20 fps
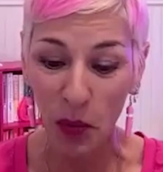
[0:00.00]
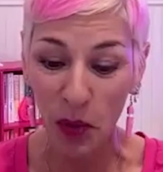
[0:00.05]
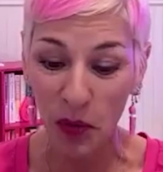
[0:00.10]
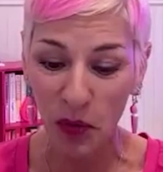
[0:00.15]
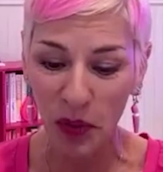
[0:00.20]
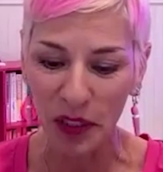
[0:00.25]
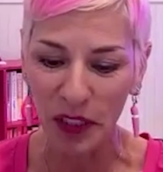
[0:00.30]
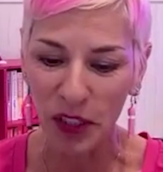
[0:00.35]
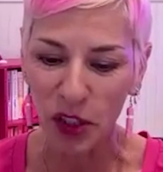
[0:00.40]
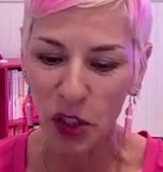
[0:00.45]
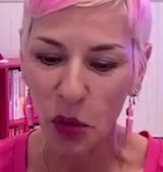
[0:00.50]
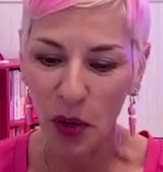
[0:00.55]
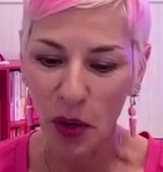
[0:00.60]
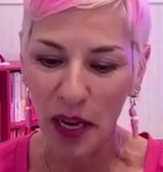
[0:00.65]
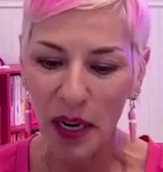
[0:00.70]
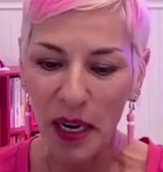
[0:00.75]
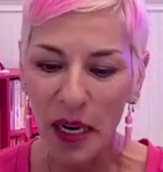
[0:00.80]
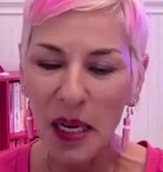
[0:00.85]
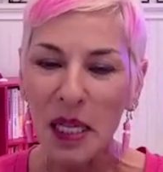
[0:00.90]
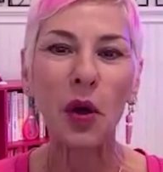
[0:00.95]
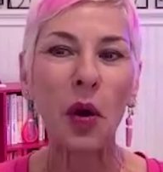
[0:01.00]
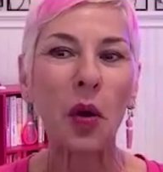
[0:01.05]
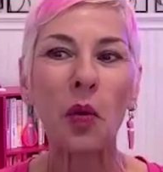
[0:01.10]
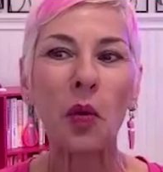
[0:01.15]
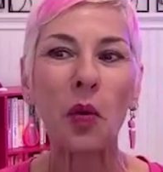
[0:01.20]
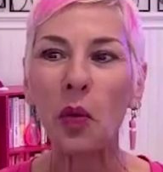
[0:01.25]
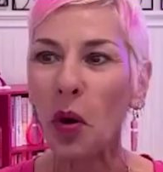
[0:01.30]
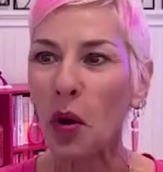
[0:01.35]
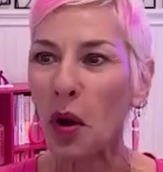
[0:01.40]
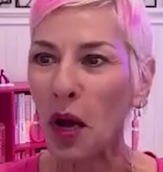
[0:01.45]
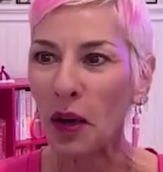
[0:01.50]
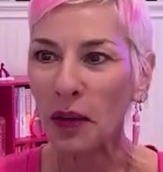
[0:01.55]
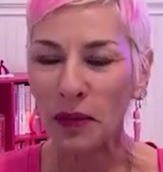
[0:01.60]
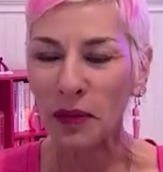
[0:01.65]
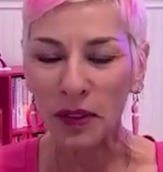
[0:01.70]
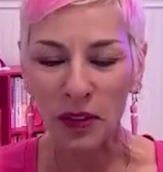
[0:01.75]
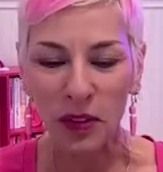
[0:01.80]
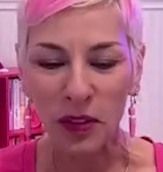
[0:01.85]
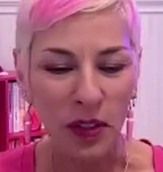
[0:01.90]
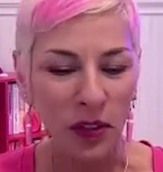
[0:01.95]
is how we really do it. So
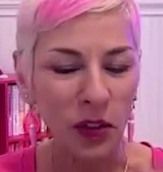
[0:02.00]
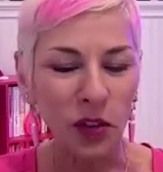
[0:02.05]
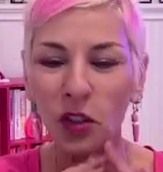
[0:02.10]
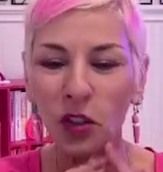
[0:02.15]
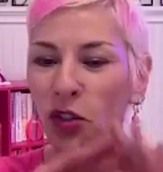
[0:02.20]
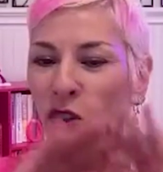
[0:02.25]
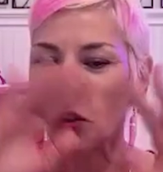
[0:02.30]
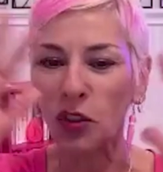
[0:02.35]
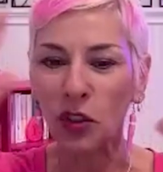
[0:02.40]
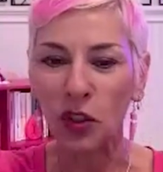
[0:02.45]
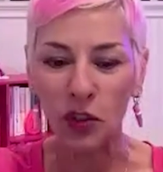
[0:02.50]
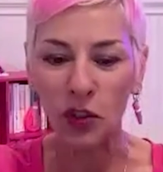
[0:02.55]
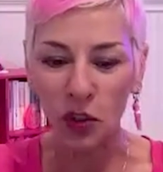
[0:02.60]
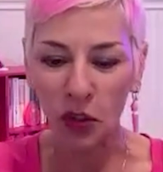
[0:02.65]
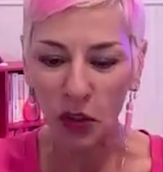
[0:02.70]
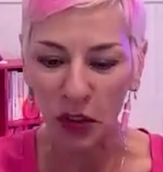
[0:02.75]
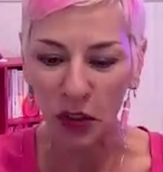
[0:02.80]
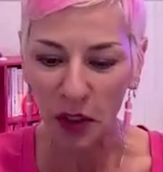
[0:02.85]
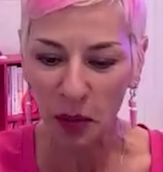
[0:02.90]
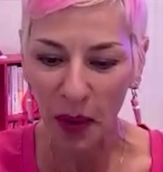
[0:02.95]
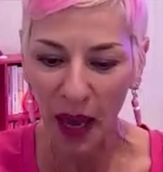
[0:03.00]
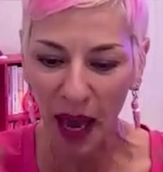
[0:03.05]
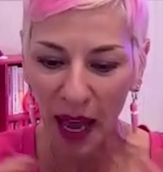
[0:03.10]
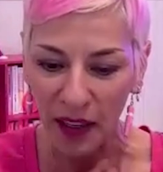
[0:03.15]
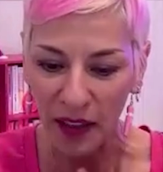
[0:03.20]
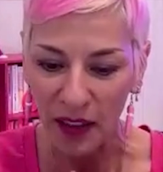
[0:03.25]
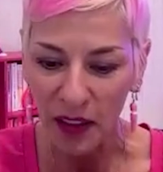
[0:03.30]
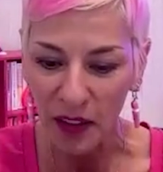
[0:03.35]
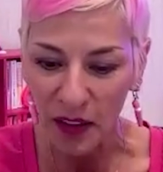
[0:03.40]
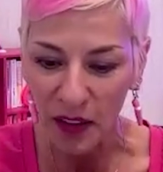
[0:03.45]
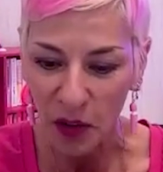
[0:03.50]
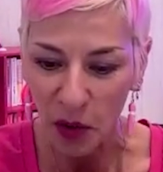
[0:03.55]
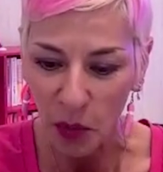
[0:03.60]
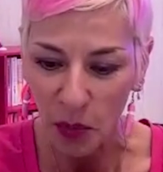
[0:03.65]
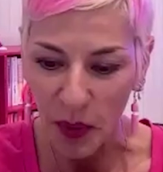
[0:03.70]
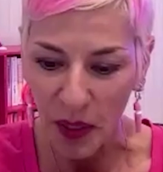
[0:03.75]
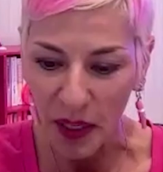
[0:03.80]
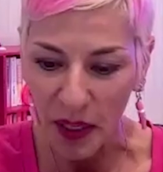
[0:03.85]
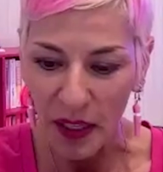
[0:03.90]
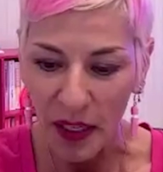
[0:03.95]
just circling back a little
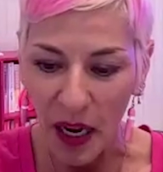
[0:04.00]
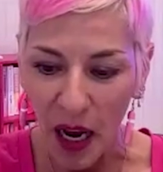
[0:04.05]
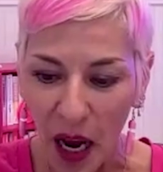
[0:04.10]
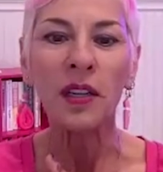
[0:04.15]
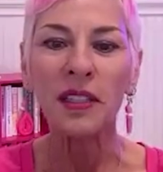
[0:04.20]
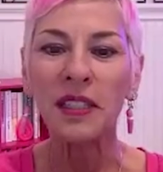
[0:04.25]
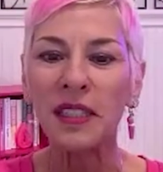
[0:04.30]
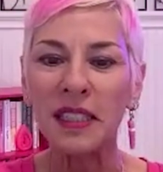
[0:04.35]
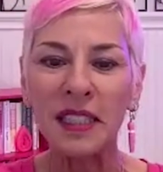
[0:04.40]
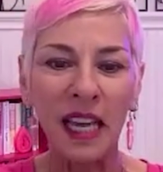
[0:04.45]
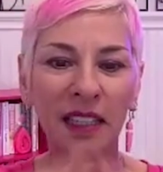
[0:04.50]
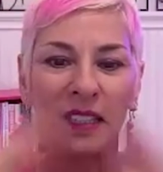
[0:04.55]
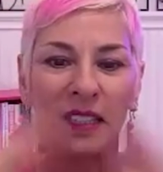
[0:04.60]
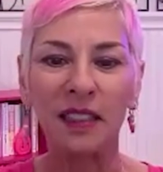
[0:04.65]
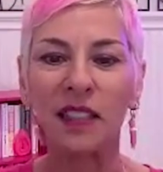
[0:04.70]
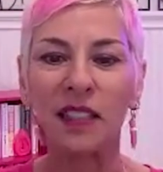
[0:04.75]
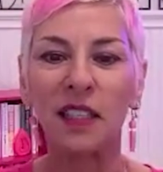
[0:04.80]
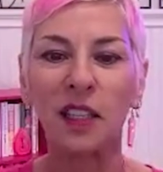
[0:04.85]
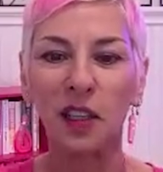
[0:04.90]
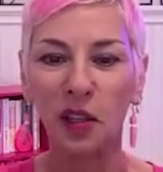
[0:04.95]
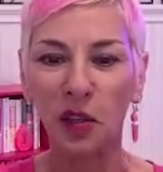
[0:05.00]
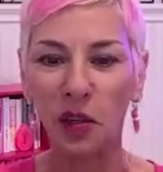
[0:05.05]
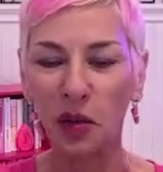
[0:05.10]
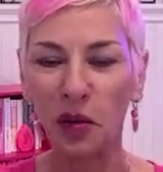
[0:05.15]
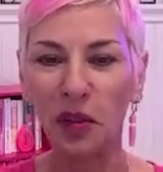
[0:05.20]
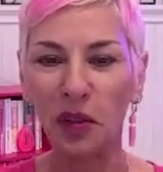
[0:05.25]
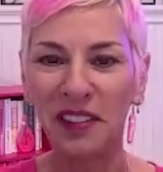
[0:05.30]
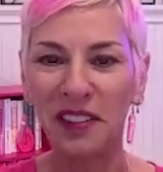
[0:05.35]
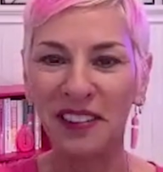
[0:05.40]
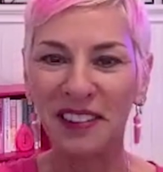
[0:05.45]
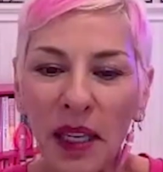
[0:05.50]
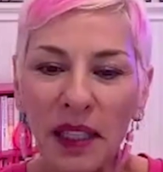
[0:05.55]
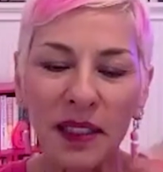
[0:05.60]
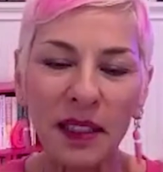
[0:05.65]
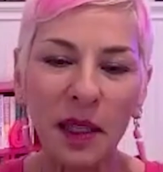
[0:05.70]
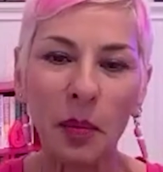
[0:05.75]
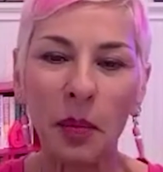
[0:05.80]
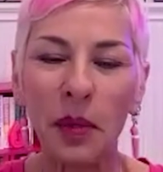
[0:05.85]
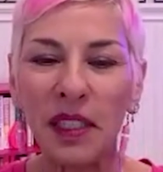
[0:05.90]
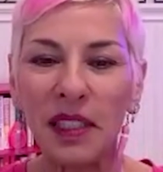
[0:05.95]
bit, what is sexy to you? What
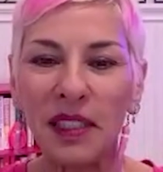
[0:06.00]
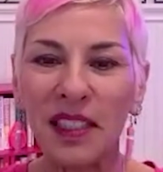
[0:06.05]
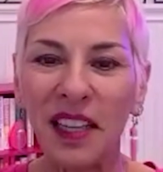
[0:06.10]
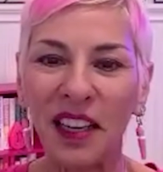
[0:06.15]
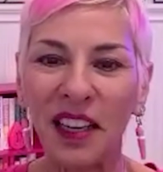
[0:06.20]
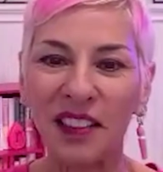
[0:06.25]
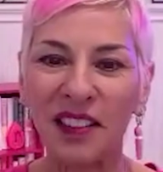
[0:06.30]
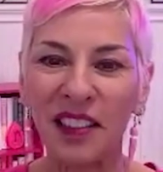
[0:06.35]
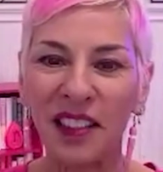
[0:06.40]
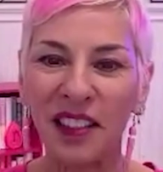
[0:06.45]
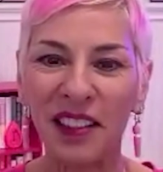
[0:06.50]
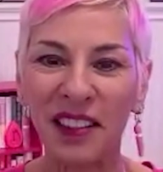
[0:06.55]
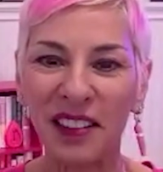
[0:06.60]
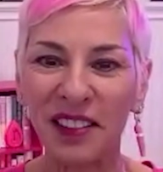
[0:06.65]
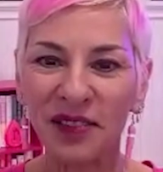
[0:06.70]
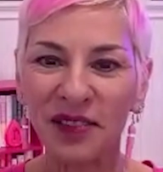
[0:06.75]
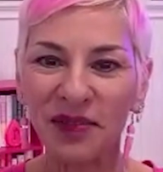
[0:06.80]
makes somebody sexy?